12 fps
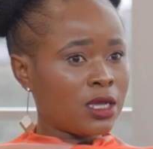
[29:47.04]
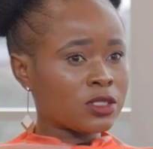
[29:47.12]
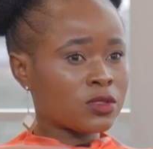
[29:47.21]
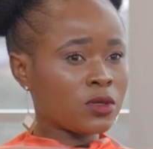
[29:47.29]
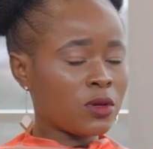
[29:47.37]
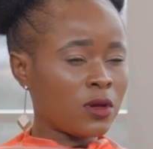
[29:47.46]

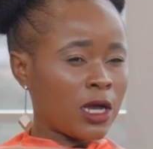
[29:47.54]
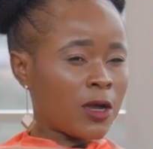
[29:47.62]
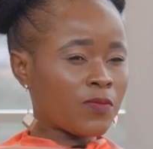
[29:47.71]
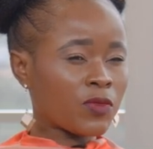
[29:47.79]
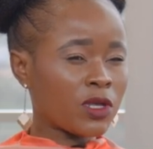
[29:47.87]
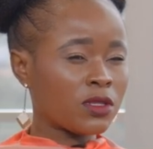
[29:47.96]
So
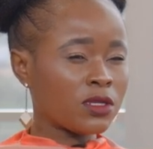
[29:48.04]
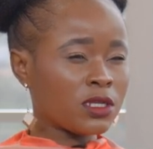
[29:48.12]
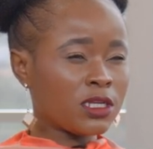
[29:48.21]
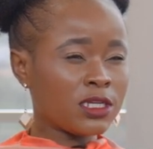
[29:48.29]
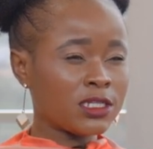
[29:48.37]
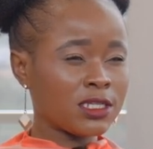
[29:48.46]
um, it,
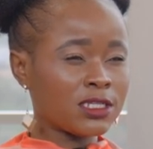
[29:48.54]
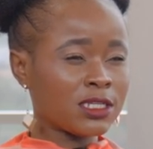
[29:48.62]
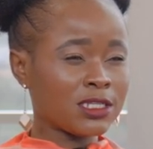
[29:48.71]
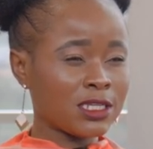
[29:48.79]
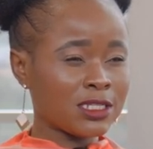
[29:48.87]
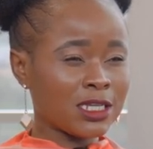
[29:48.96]
it,
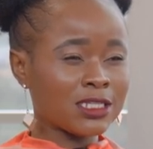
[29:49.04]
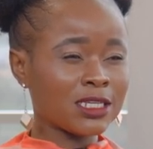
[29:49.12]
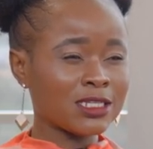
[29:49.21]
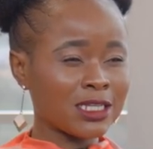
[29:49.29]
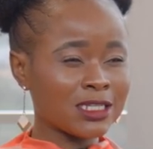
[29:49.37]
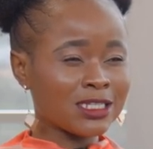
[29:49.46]
it, it's,
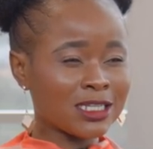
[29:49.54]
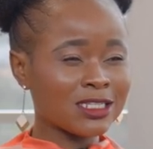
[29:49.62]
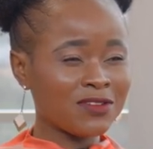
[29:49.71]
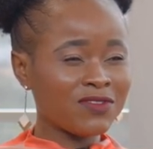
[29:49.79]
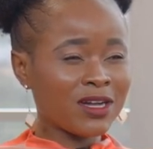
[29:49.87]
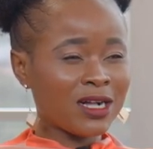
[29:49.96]
it's, a, it's a
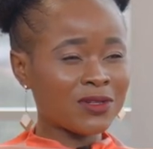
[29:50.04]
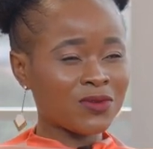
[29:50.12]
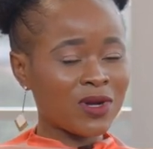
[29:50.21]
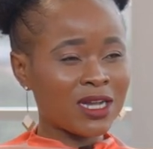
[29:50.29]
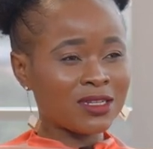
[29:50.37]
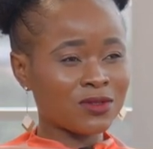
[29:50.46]
difficult
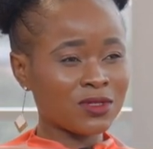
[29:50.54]
one.